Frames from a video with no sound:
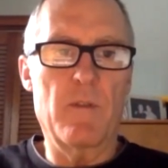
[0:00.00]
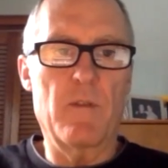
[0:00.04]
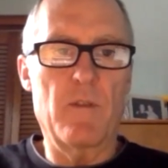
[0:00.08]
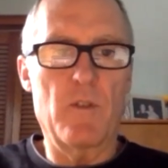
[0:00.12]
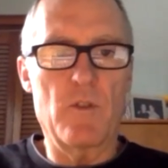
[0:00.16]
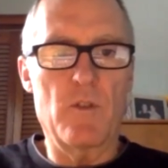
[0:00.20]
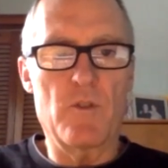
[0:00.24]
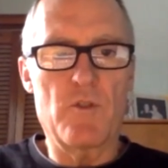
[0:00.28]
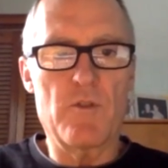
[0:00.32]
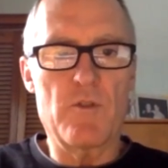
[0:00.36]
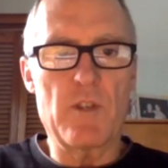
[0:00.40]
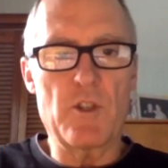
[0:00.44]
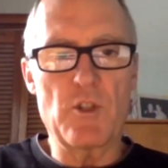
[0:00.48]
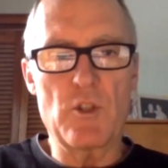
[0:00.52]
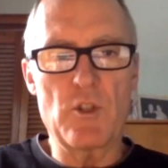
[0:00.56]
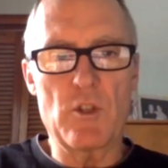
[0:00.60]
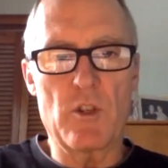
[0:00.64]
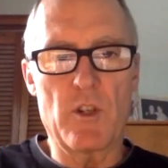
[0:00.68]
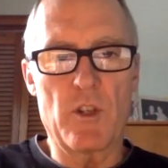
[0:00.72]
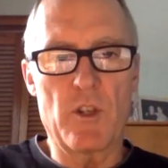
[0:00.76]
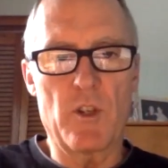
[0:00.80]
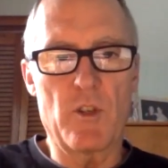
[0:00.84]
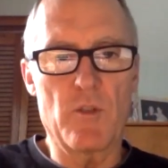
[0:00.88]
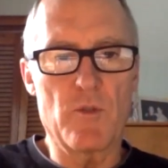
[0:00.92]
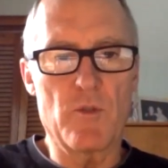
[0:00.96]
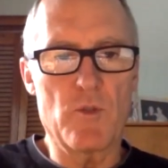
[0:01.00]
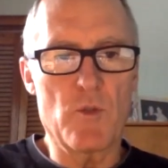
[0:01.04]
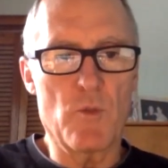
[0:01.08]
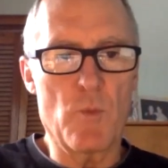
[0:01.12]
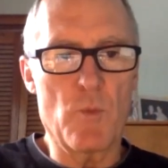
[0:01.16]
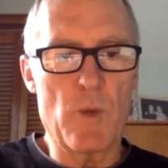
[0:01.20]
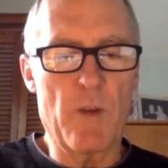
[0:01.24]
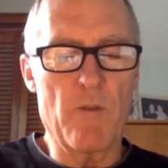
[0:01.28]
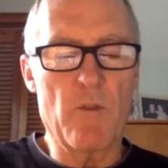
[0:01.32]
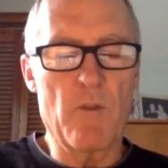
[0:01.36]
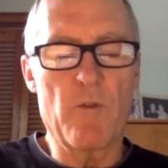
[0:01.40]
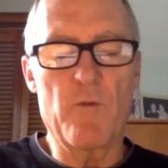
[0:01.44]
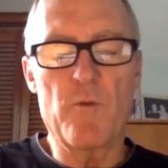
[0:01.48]
structure you're going to use or
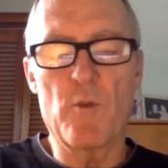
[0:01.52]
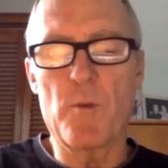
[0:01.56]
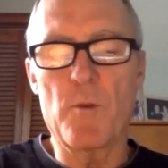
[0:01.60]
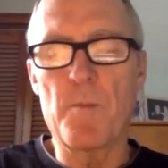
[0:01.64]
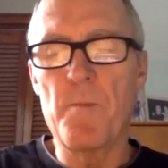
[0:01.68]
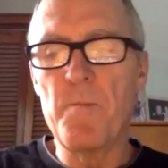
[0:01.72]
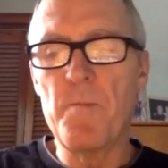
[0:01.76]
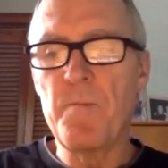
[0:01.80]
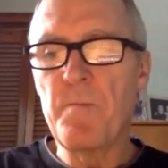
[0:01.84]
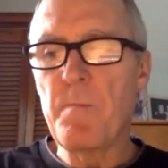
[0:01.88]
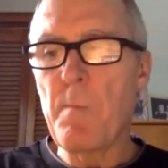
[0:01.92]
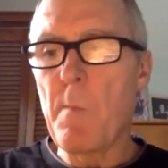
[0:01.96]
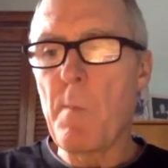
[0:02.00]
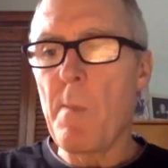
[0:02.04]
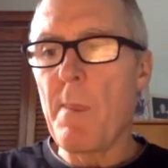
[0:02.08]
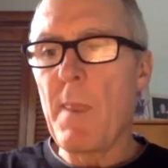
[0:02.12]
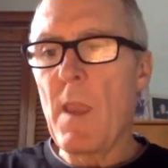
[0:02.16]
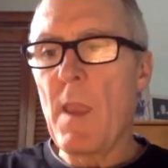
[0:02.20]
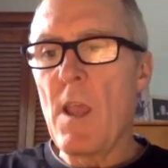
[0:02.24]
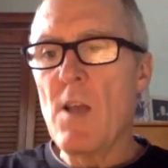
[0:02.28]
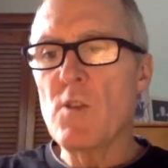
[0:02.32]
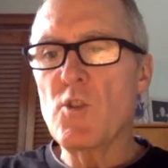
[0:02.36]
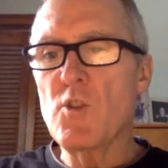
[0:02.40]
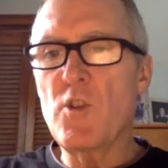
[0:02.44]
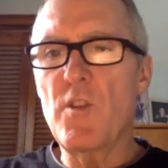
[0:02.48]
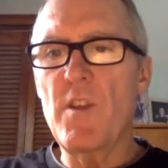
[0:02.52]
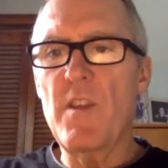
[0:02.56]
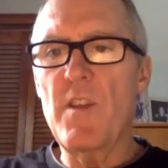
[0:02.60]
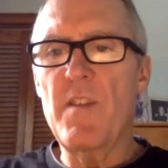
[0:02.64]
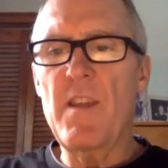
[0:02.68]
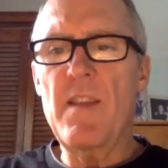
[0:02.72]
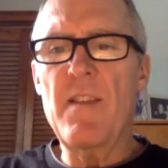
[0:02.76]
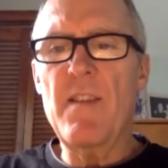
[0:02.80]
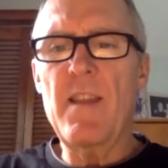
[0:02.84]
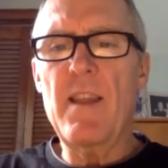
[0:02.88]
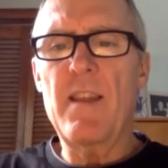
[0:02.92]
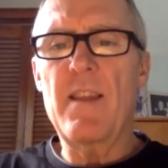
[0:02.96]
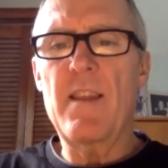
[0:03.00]
whatever form, so that
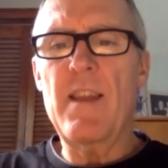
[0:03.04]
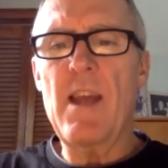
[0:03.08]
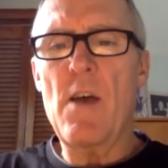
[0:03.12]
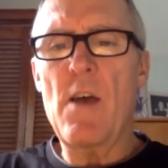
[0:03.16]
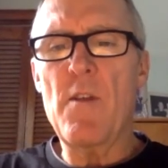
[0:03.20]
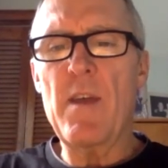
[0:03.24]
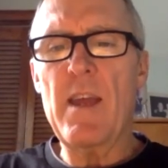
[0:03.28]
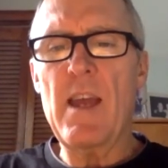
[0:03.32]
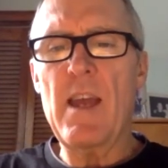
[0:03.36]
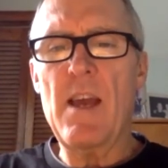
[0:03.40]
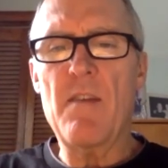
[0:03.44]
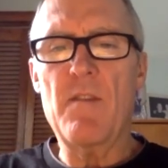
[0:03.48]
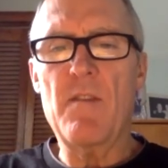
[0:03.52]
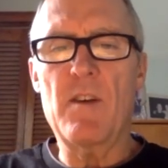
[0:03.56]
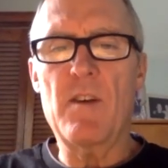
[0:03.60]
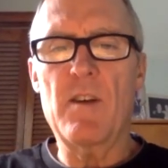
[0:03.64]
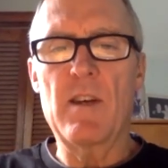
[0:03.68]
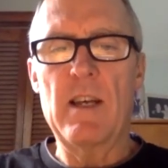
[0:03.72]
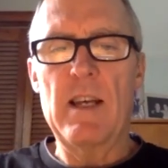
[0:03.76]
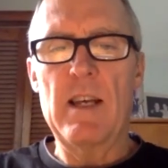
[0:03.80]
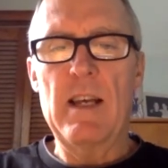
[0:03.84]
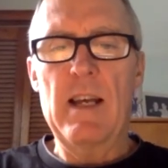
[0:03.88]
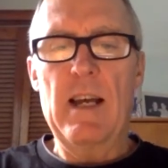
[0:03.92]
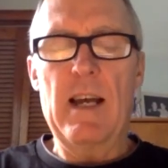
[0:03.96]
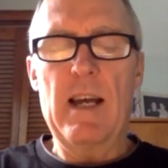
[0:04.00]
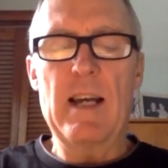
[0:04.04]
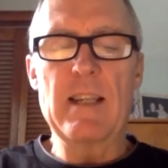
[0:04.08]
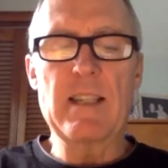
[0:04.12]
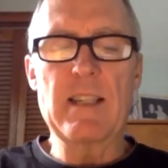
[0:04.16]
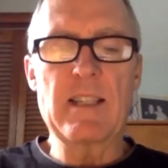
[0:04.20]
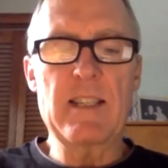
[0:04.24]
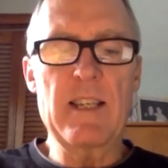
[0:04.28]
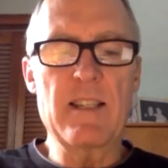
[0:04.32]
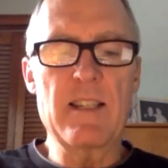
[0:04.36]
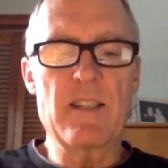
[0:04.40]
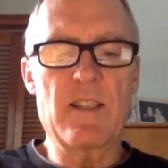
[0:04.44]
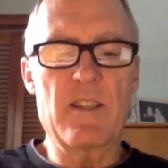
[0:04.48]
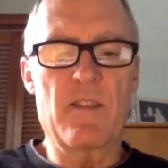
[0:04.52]
then now they have a
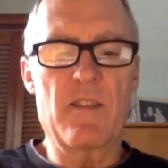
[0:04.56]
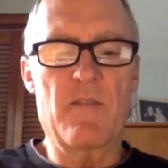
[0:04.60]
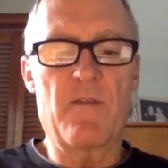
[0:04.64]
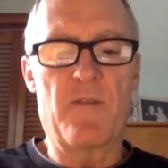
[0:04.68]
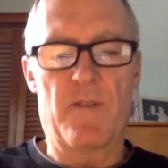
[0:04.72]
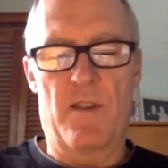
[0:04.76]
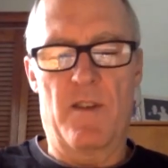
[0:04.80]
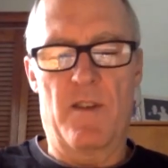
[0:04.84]
sense of,